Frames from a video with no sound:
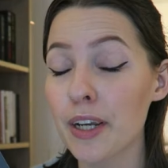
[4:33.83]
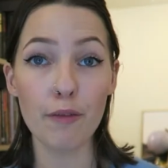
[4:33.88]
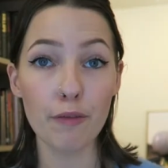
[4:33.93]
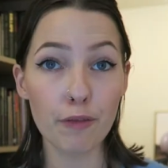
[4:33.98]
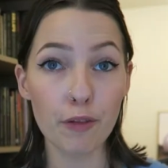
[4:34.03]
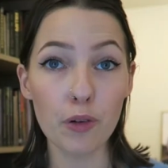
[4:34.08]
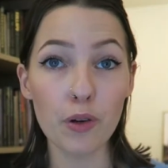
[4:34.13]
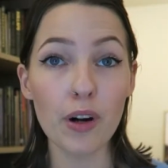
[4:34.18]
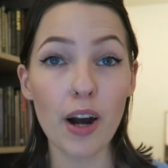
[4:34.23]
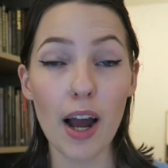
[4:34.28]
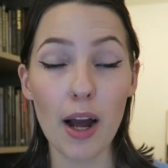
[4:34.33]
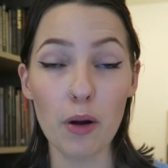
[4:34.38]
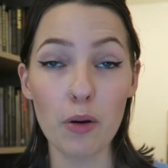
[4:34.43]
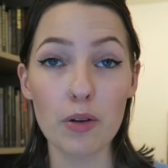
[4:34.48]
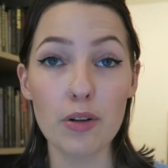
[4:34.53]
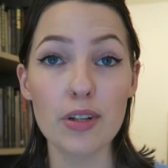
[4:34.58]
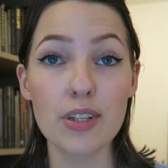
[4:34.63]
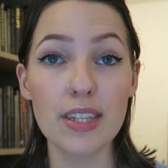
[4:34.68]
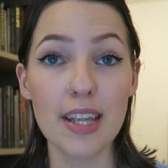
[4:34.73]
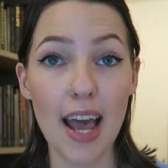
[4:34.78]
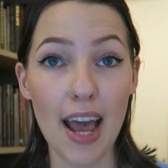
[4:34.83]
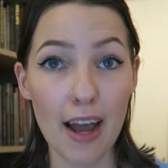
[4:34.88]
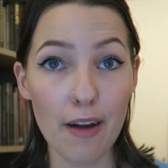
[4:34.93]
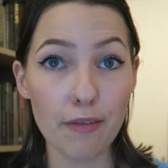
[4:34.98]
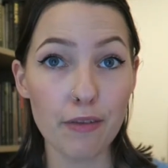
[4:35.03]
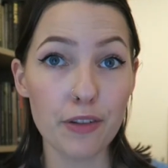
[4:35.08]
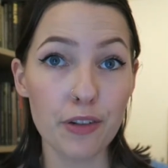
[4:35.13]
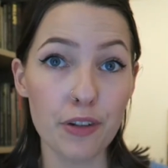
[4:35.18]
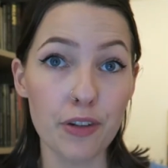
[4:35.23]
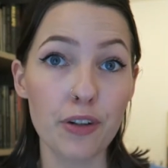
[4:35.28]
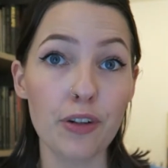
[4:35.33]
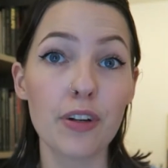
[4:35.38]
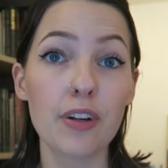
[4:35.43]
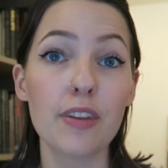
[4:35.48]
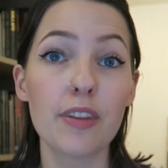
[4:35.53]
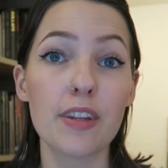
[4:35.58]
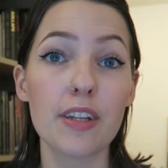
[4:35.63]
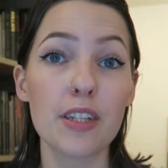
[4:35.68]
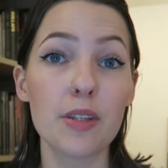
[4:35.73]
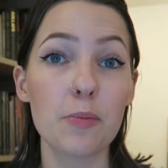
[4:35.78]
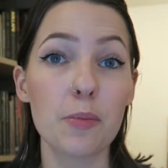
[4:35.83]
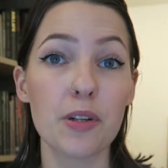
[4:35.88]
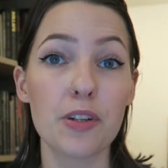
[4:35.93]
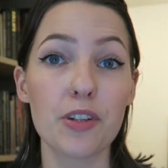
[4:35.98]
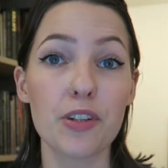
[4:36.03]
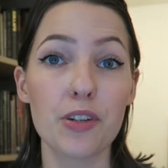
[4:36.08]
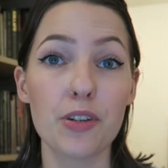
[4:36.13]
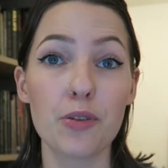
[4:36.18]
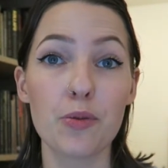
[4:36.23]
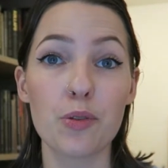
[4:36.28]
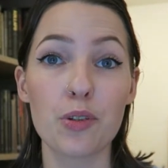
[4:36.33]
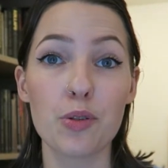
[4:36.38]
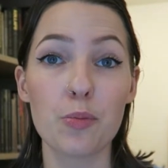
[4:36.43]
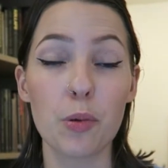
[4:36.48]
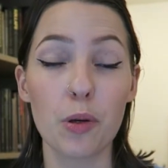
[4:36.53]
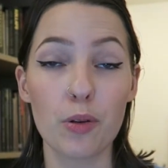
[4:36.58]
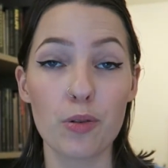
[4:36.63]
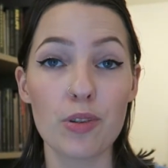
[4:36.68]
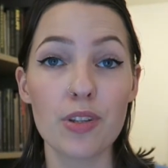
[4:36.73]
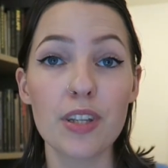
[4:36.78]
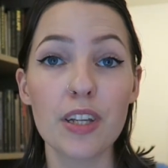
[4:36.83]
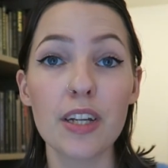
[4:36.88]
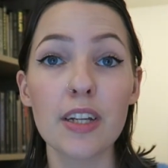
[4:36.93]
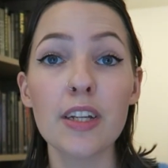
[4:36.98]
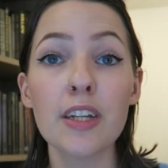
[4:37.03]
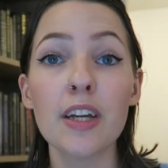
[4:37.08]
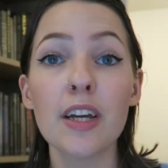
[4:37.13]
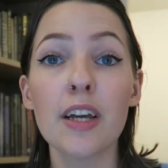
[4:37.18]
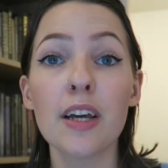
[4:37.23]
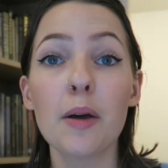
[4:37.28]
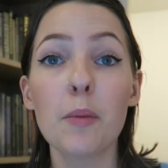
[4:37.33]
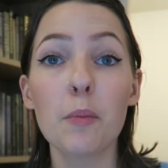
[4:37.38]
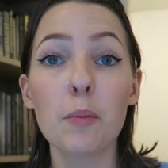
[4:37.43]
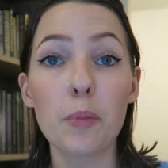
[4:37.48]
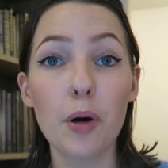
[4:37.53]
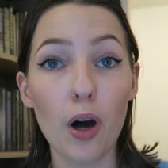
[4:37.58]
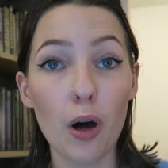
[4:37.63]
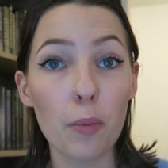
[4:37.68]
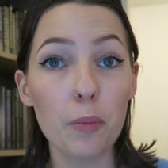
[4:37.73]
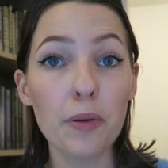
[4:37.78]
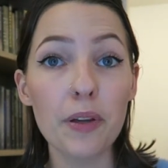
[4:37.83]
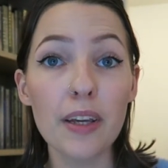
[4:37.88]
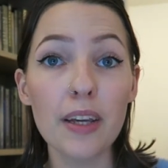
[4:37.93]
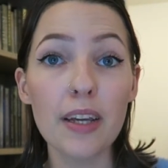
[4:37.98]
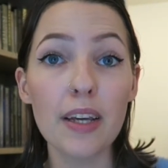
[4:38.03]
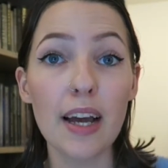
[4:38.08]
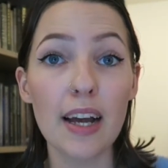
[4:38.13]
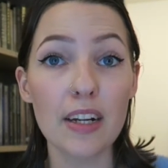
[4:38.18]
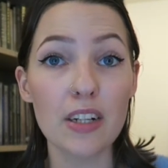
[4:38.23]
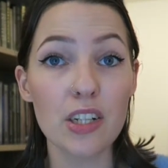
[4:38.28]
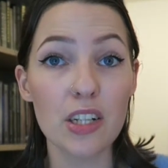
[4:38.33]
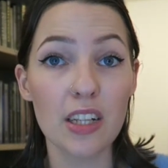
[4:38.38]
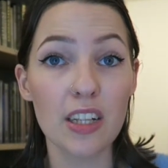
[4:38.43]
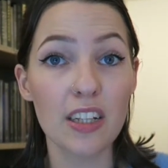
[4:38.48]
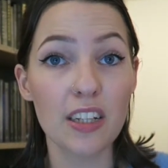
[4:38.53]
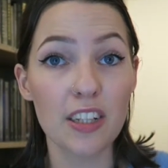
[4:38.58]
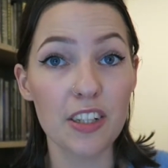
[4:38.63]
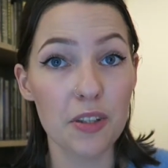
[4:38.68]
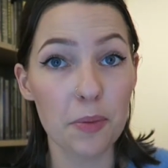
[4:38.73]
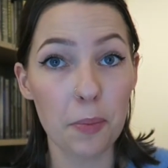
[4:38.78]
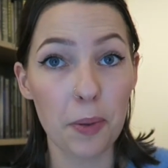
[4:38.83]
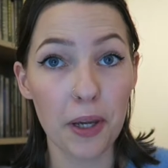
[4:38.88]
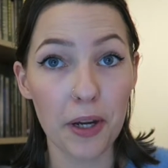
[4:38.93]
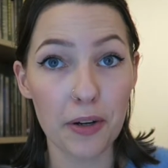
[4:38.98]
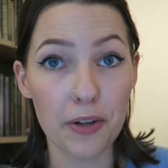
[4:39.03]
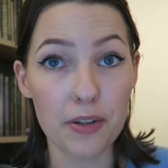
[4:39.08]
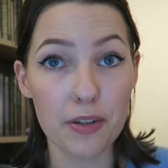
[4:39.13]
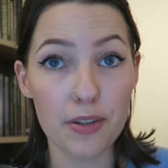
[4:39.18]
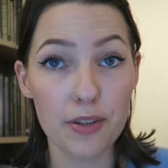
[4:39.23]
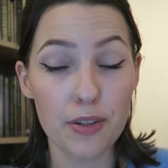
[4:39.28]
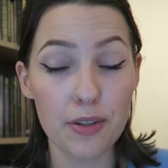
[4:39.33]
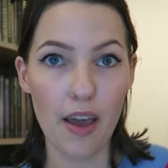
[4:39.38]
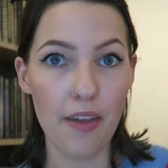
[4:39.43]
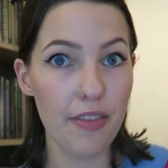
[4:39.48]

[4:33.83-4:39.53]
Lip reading: And 4 hours after this picture was posted, Poppy actually disappears.